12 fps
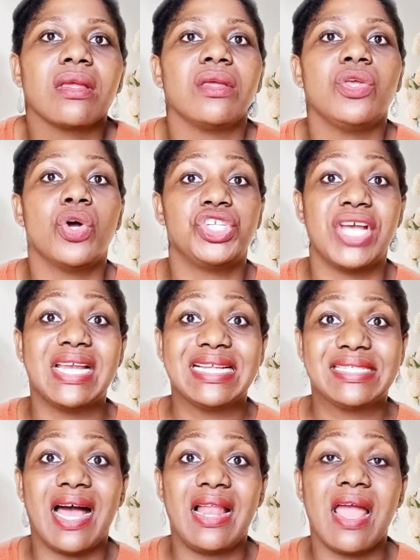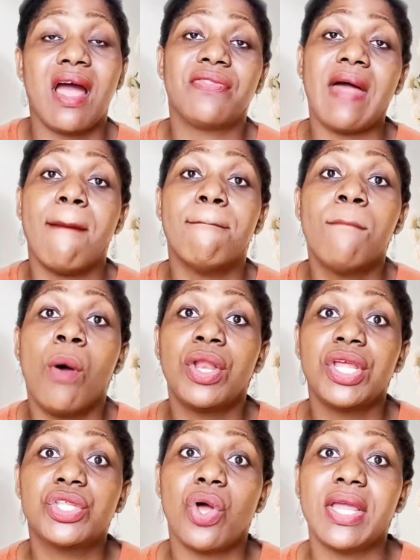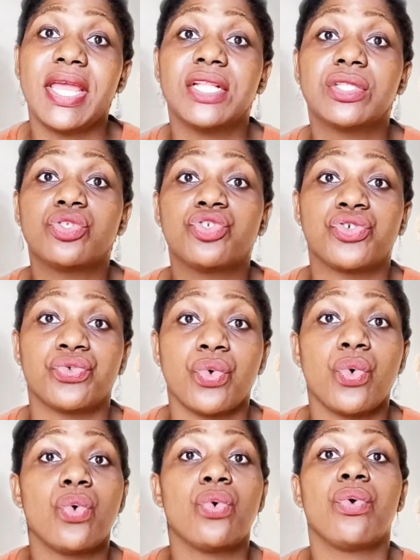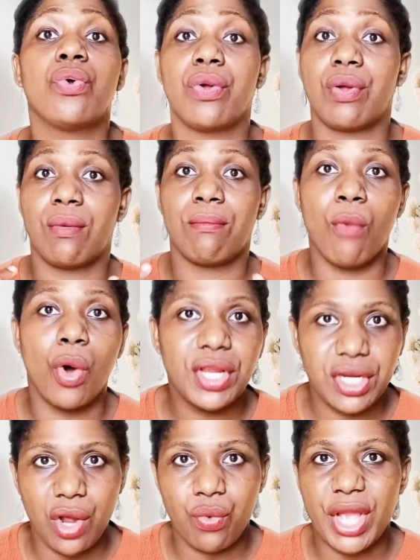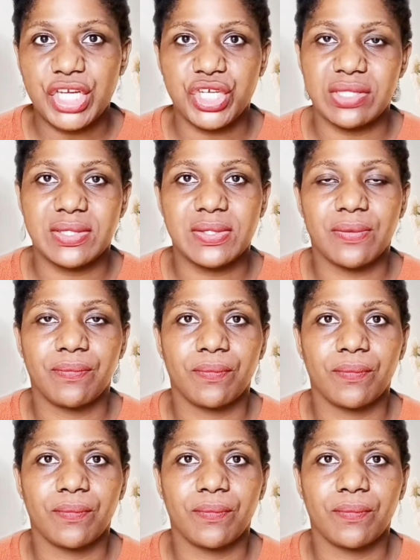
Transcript: your genital health and monitor it through morning erections.